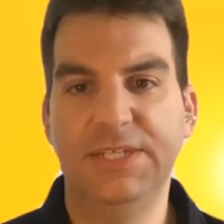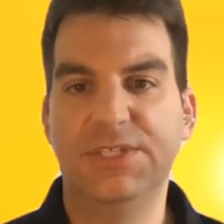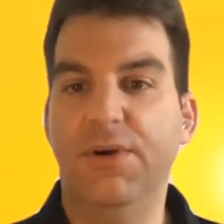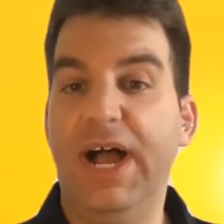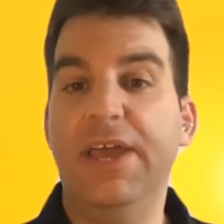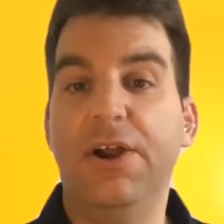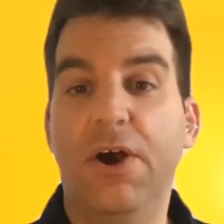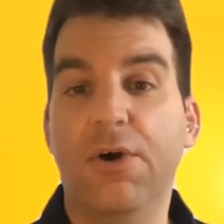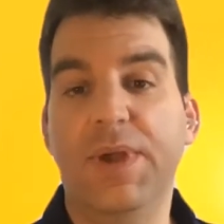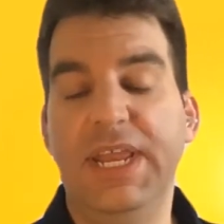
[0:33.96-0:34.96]
So I had
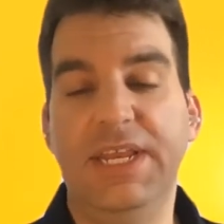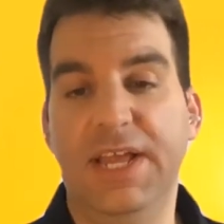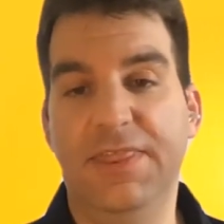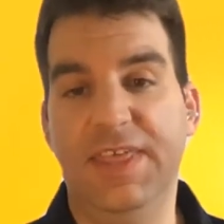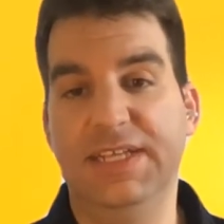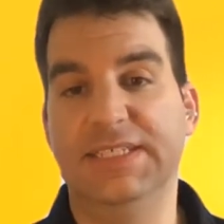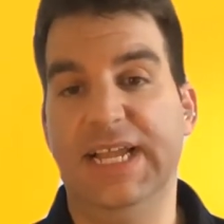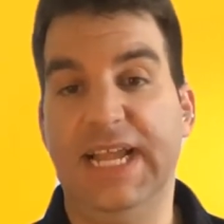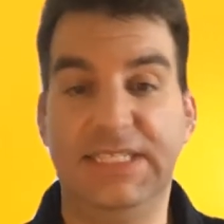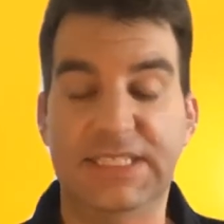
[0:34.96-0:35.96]
already done things
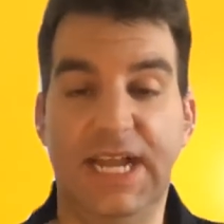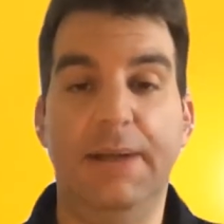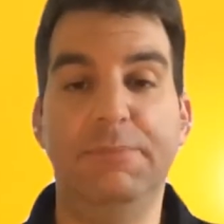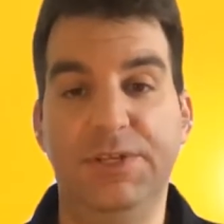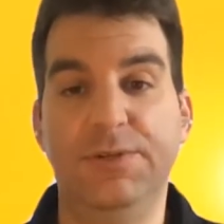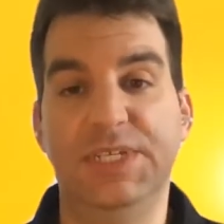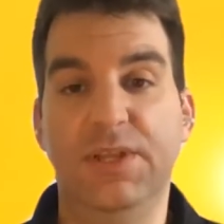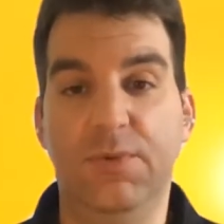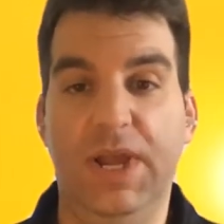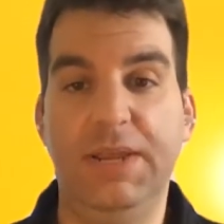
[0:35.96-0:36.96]
like I stopped using
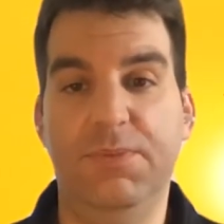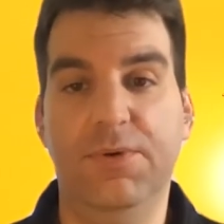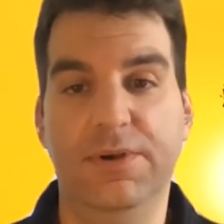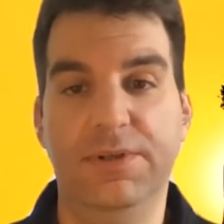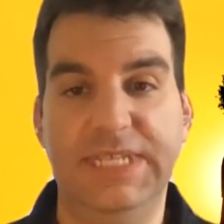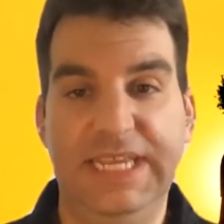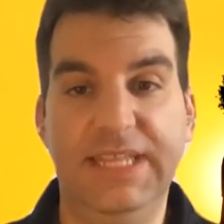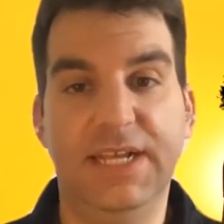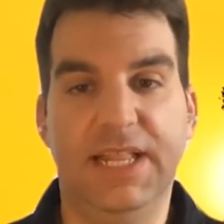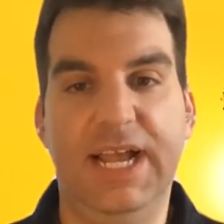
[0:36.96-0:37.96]
the whiteboards
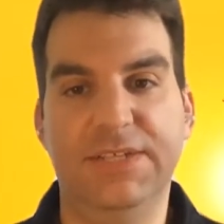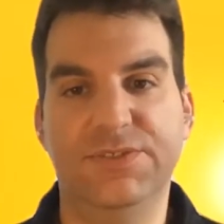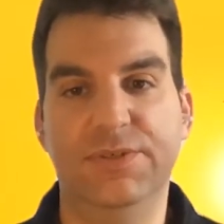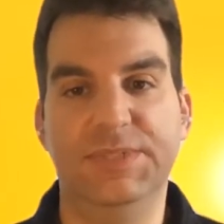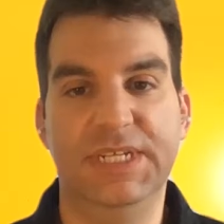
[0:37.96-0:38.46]
in the classrooms,